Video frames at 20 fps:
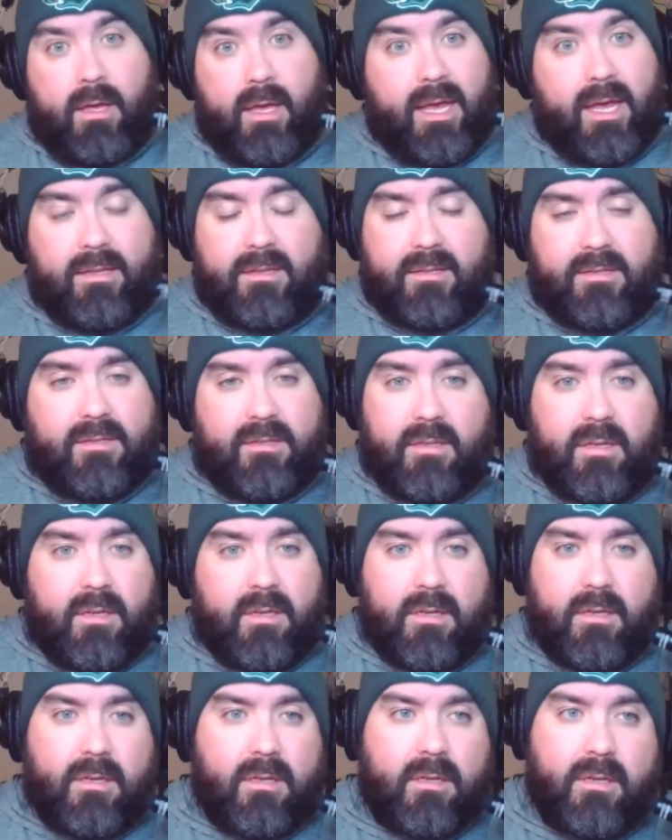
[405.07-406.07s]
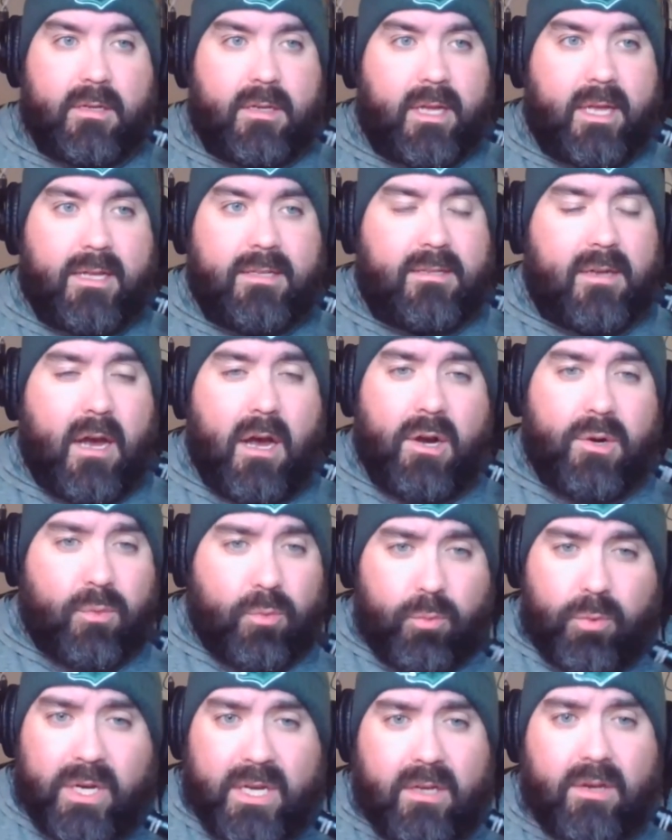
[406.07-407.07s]
It's
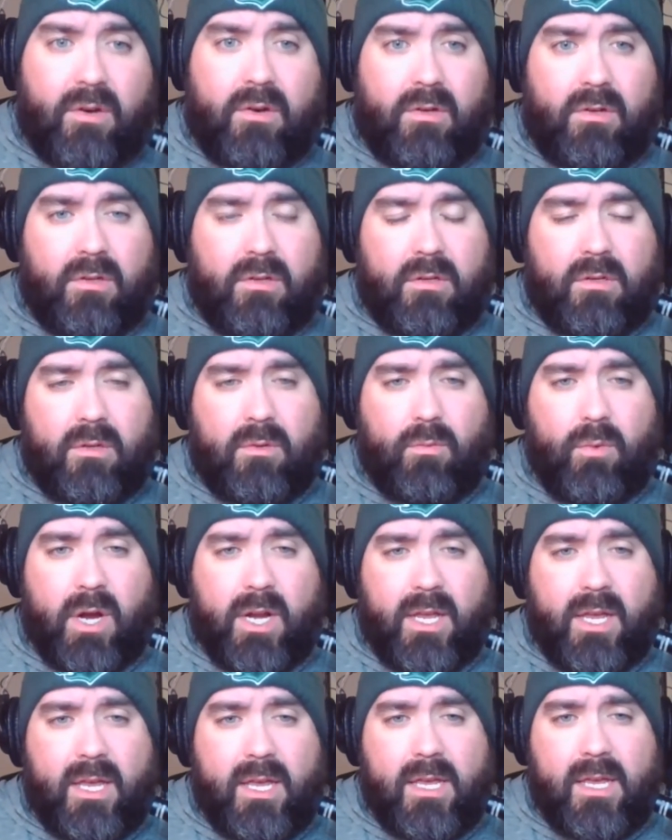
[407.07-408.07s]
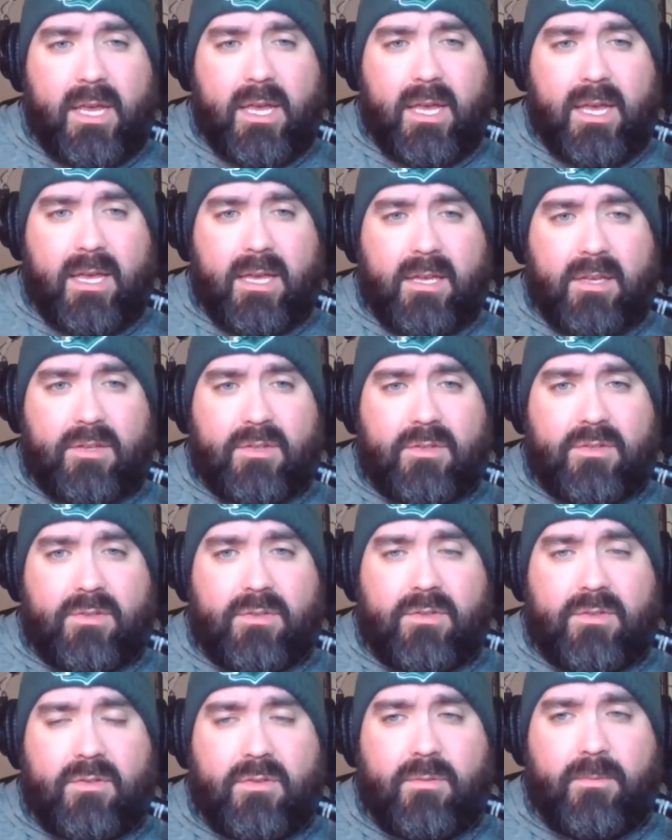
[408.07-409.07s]
unreal what he
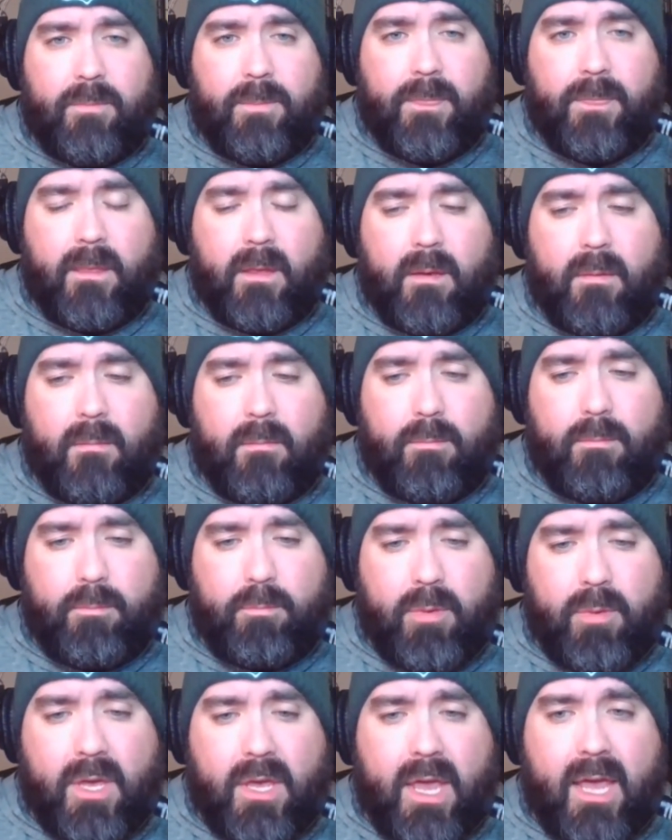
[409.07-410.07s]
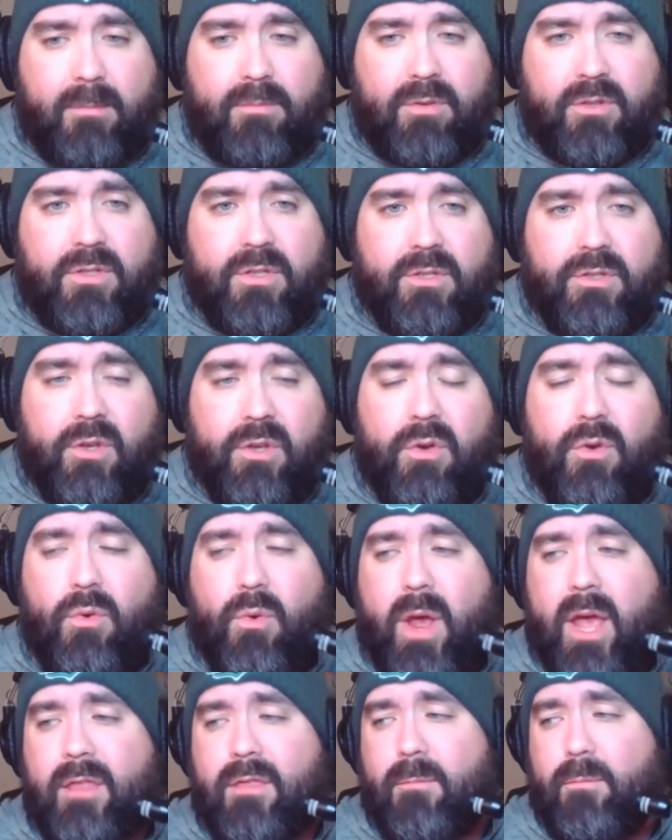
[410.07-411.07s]
is being able to
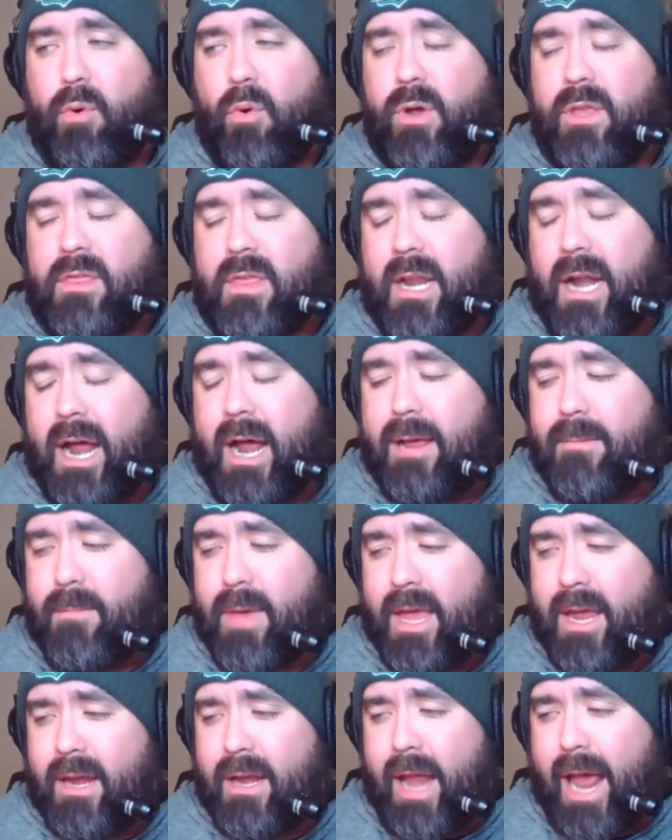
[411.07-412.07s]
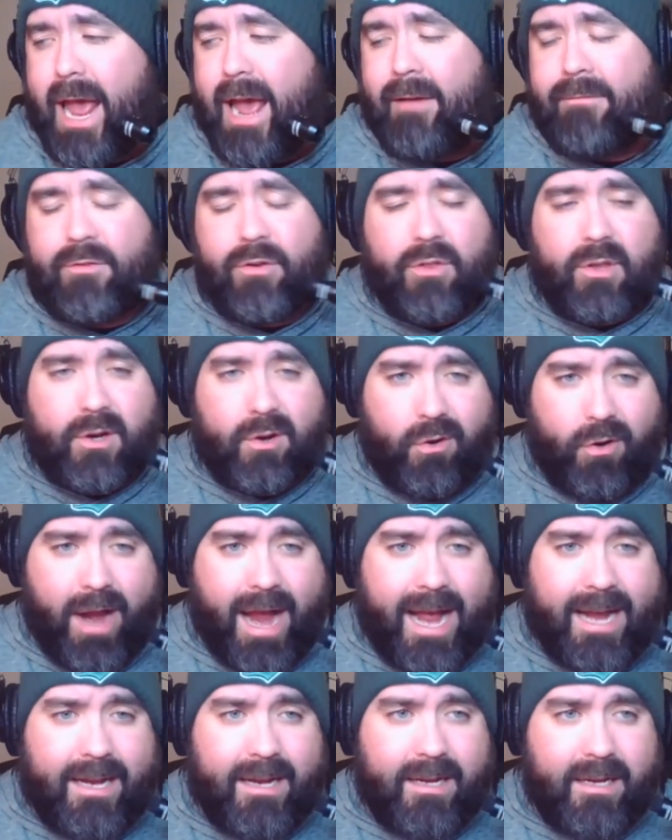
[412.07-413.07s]
do. And the point that I made after the
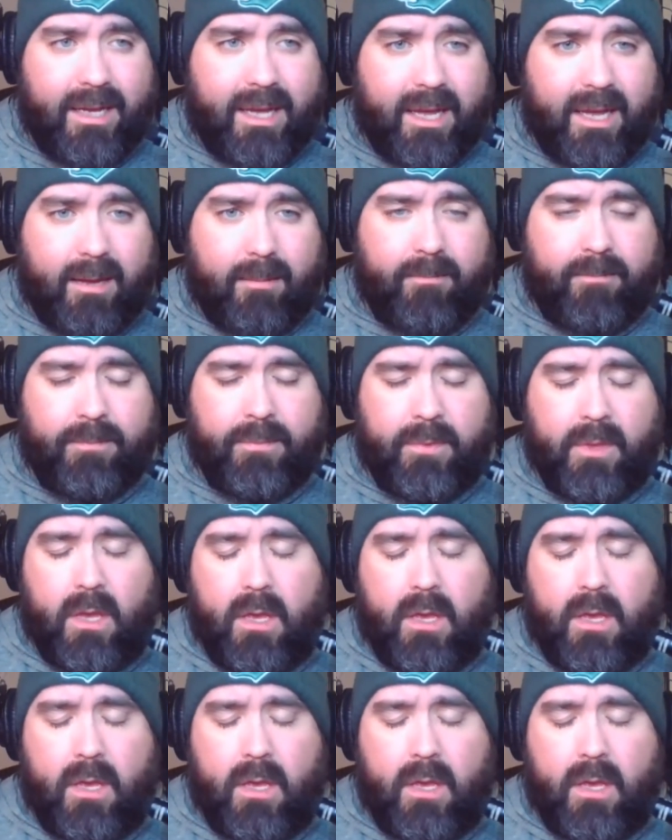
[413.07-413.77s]
Kraken game